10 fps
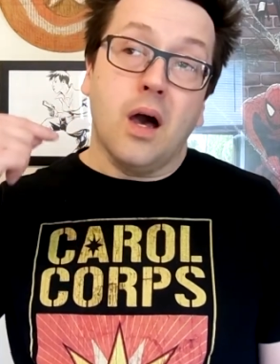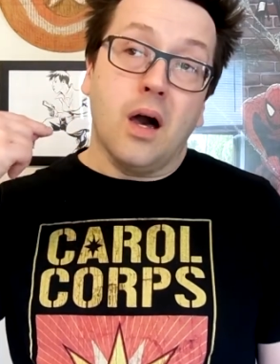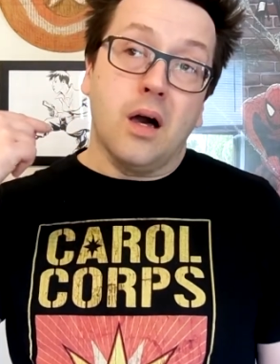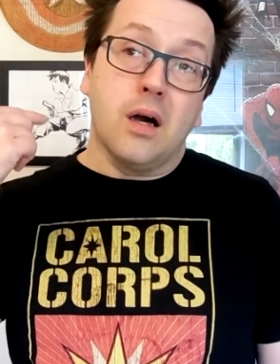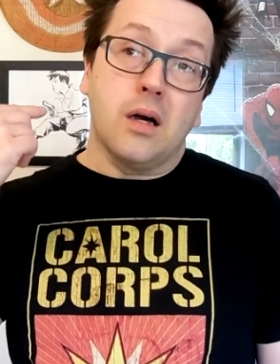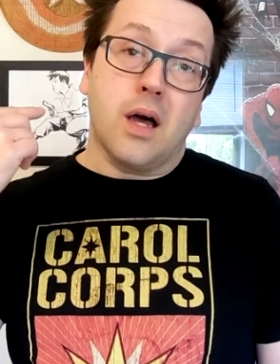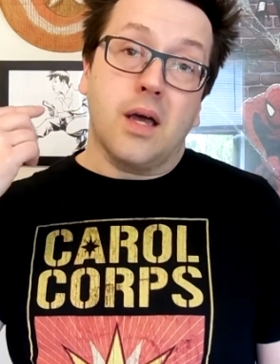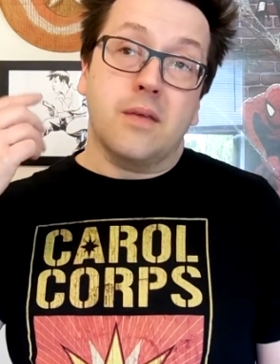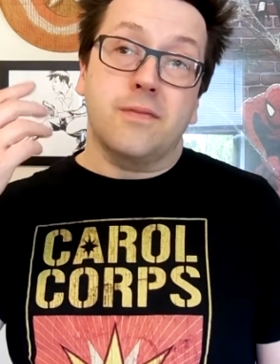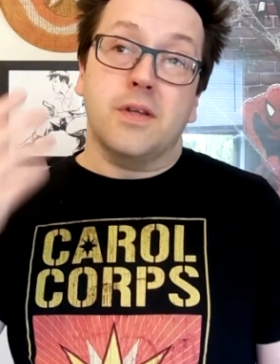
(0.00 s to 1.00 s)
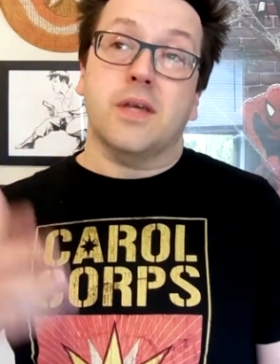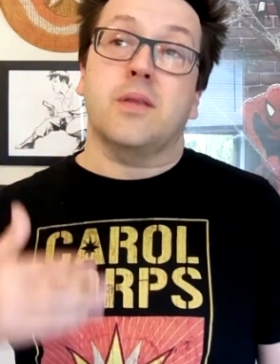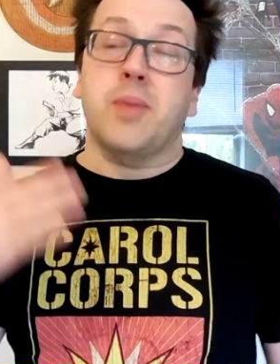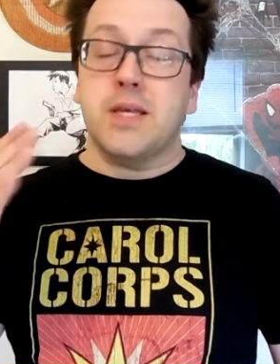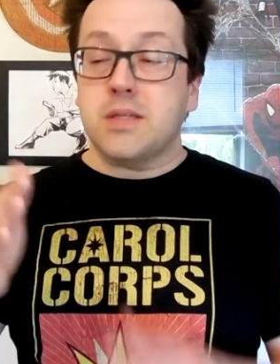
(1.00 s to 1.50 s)
I feel like
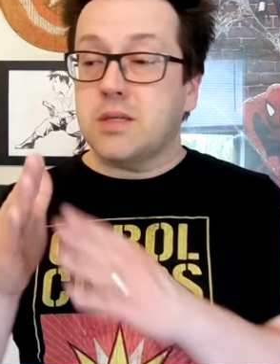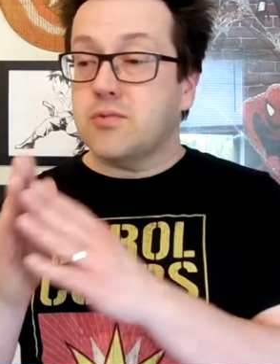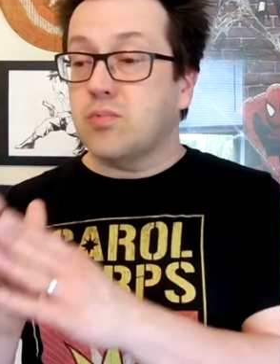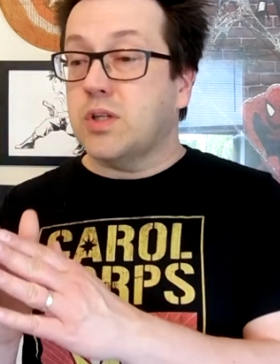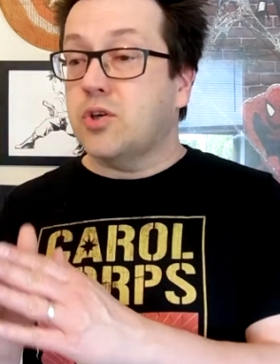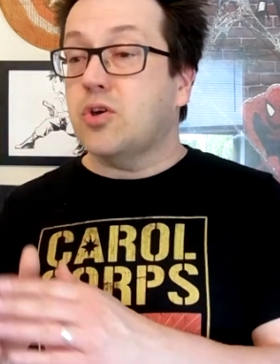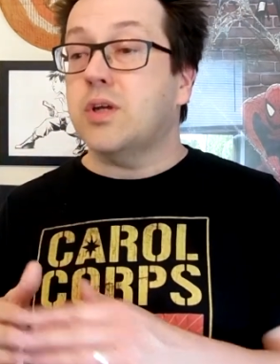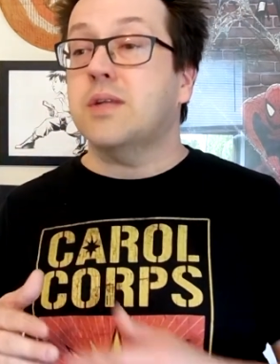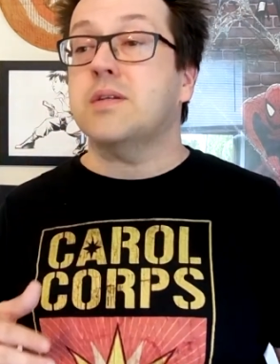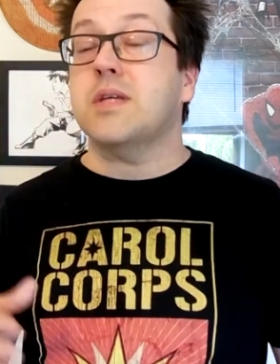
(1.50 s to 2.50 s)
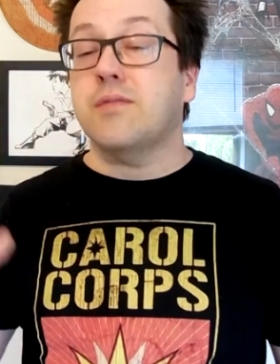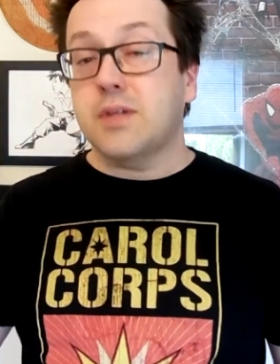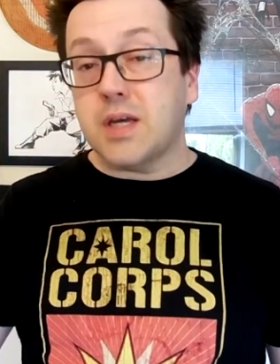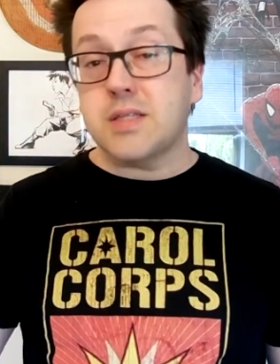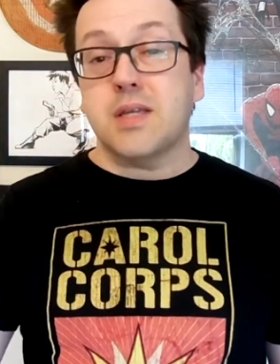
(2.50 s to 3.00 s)
the pacing is really good. It does have a
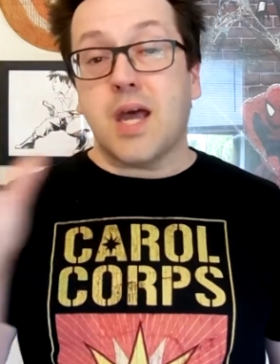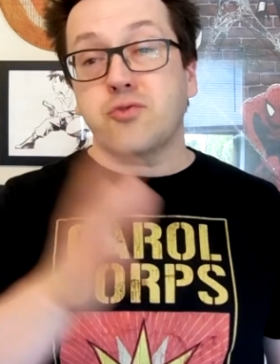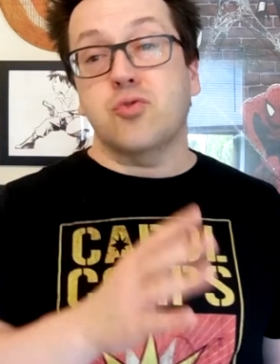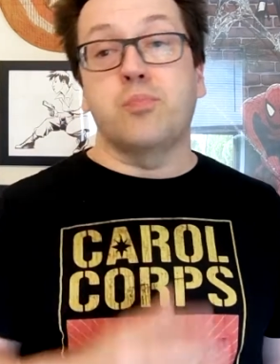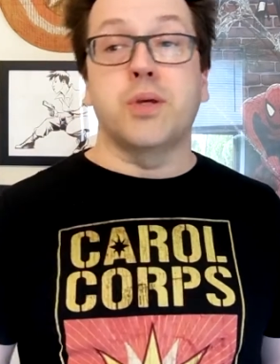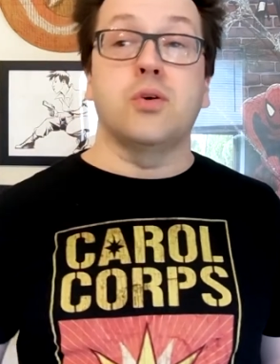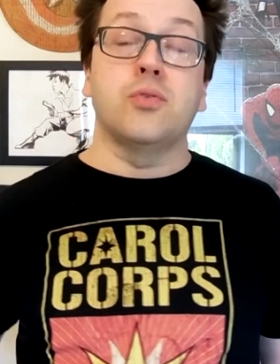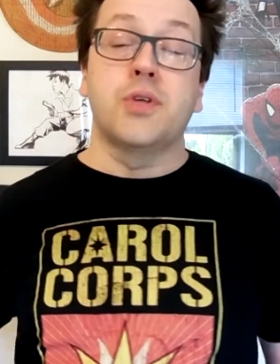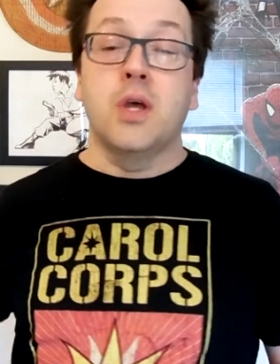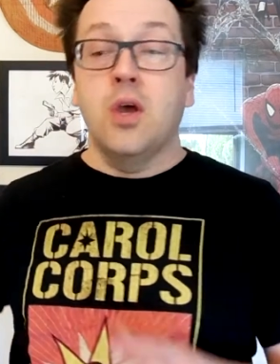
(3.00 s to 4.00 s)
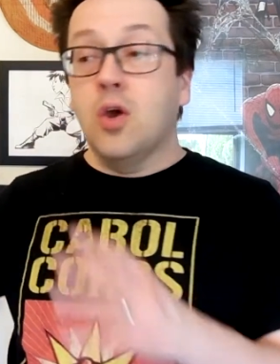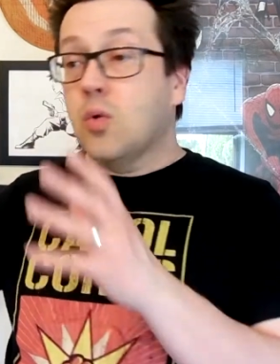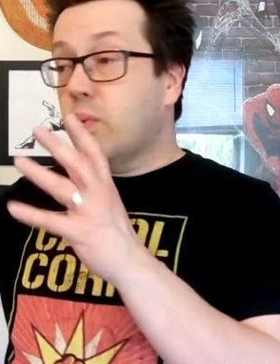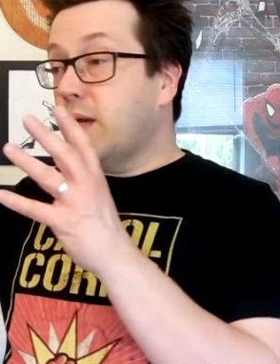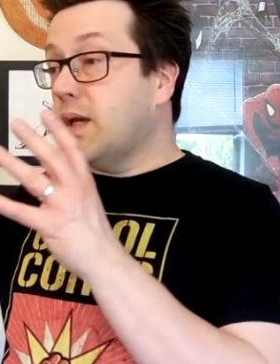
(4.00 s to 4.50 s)
nice natural build.
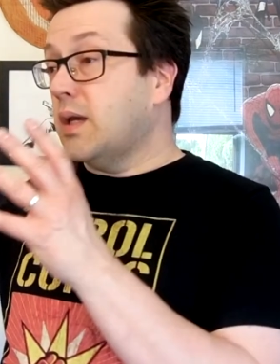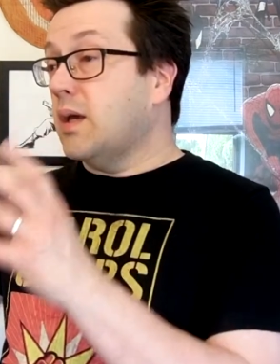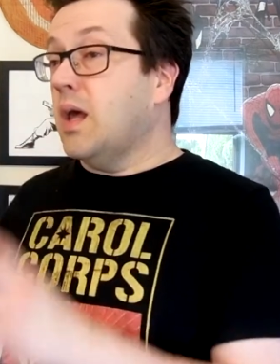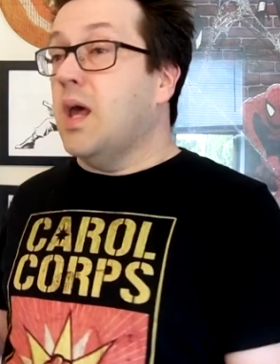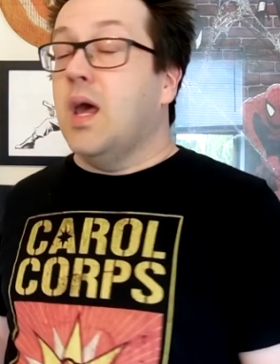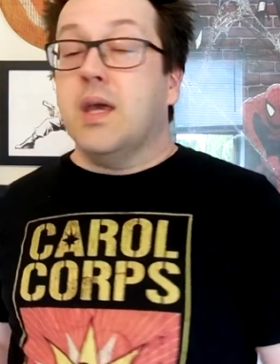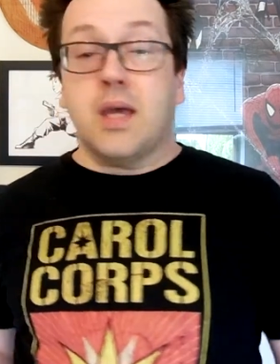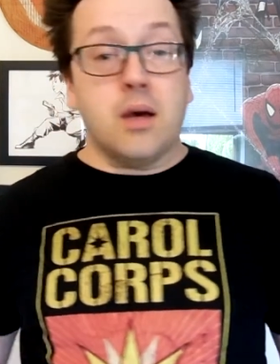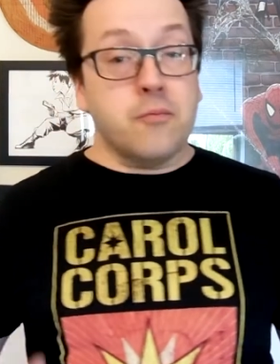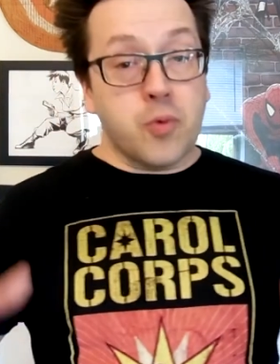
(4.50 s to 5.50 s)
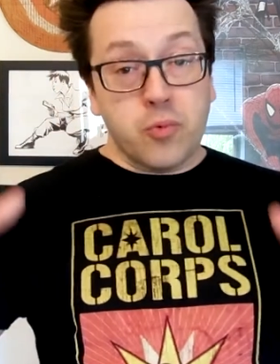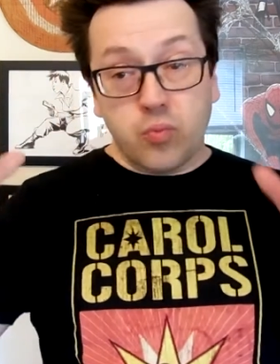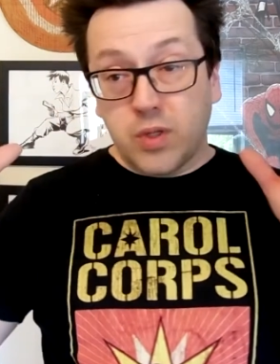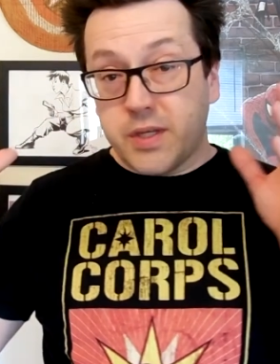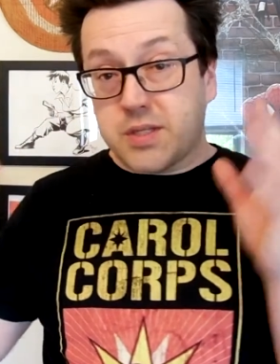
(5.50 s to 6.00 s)
We come from a
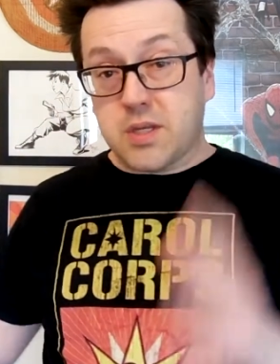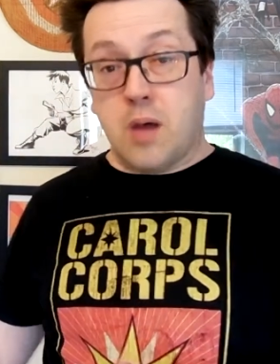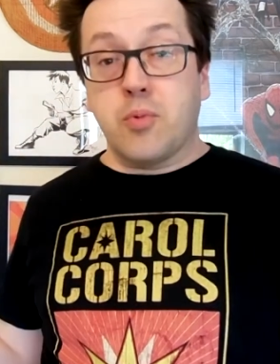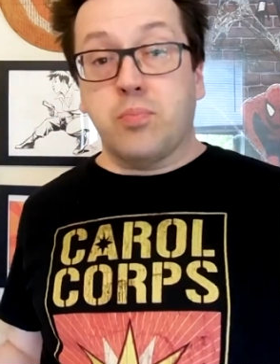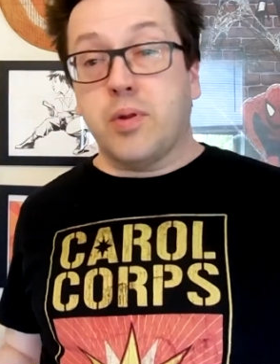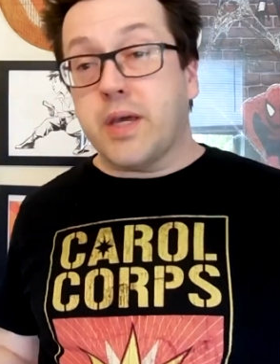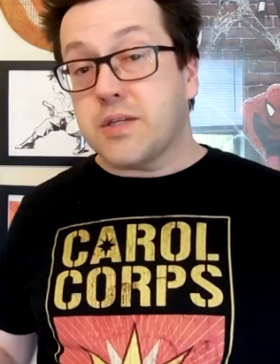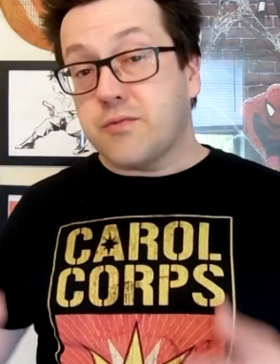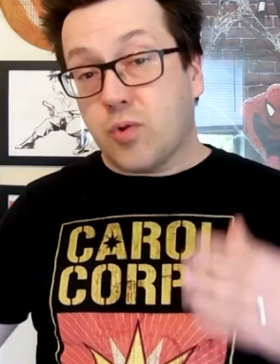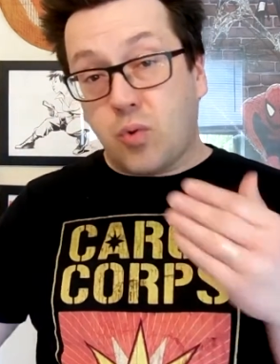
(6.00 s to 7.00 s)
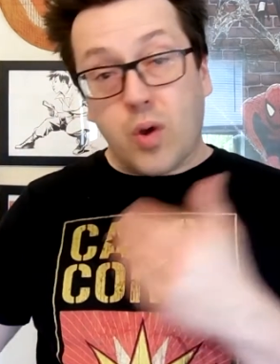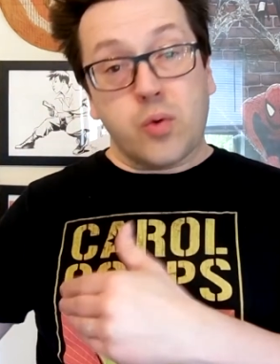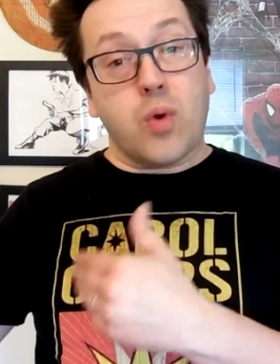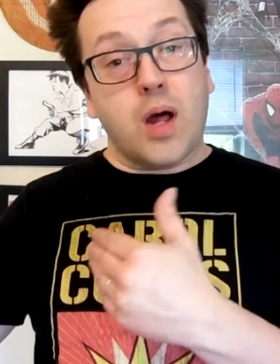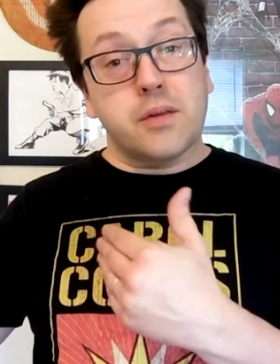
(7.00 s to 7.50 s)
really somber place for quite
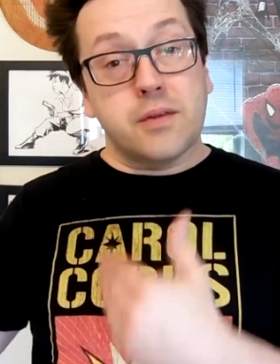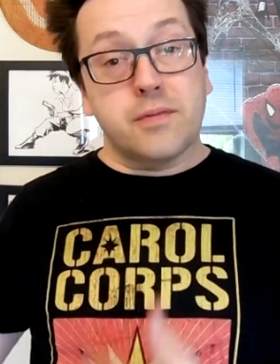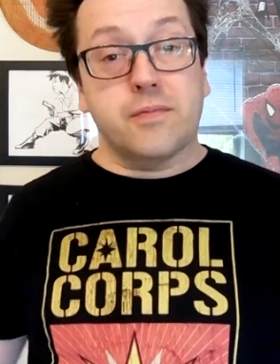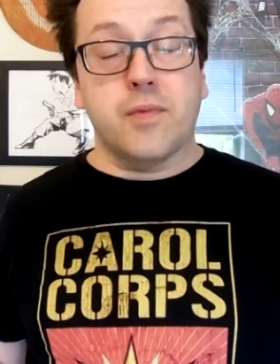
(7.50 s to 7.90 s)
a while in the